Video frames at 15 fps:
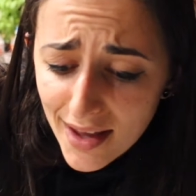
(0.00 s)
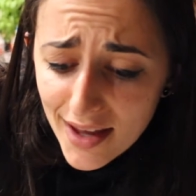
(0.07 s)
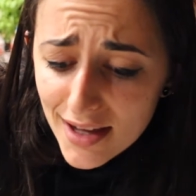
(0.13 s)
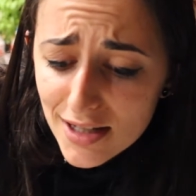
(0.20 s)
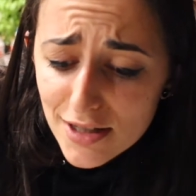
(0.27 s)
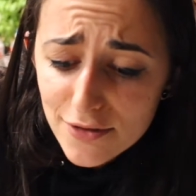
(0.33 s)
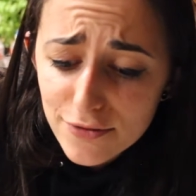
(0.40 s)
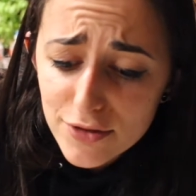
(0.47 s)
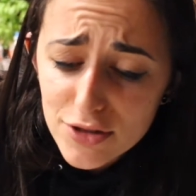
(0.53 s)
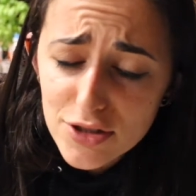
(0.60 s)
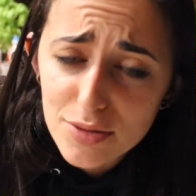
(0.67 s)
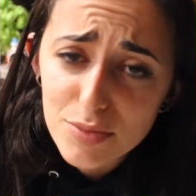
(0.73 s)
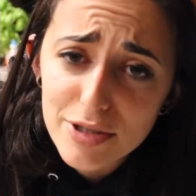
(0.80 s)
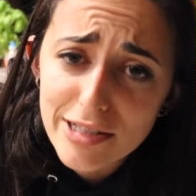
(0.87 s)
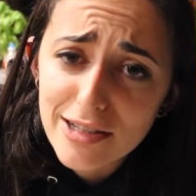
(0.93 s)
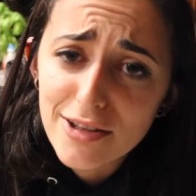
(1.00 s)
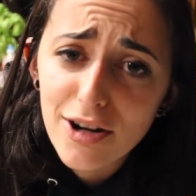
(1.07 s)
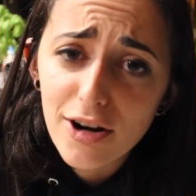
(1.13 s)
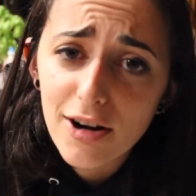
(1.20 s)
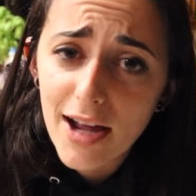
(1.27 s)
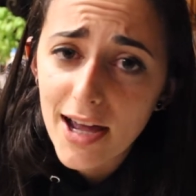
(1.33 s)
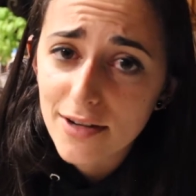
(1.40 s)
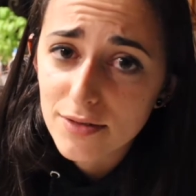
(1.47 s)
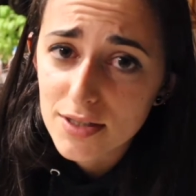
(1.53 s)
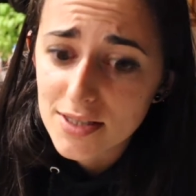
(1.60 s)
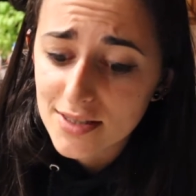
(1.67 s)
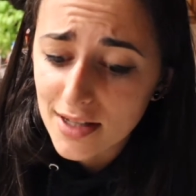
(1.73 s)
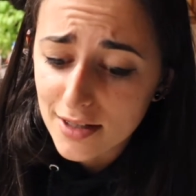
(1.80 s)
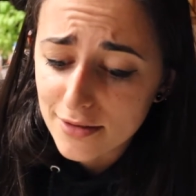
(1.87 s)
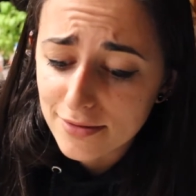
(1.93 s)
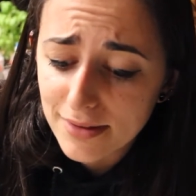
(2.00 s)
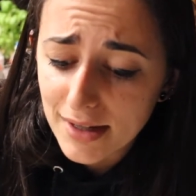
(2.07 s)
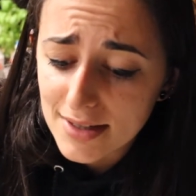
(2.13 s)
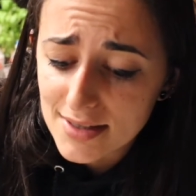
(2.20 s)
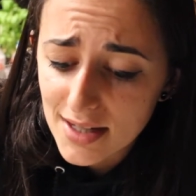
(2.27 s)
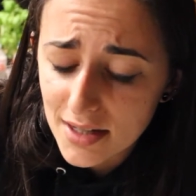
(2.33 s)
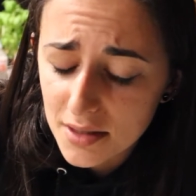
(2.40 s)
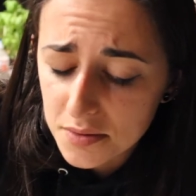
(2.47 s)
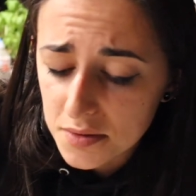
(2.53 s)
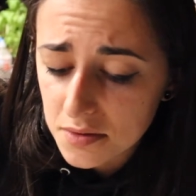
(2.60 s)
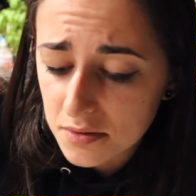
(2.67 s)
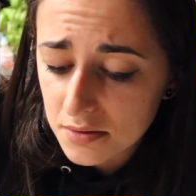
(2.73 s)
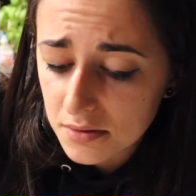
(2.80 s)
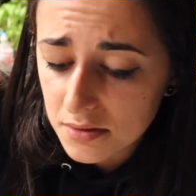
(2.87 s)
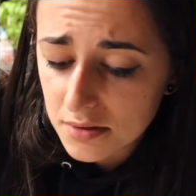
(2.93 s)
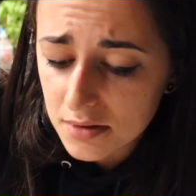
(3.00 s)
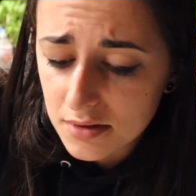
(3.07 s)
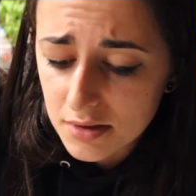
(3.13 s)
And if for some reason there are adverse side effects, I will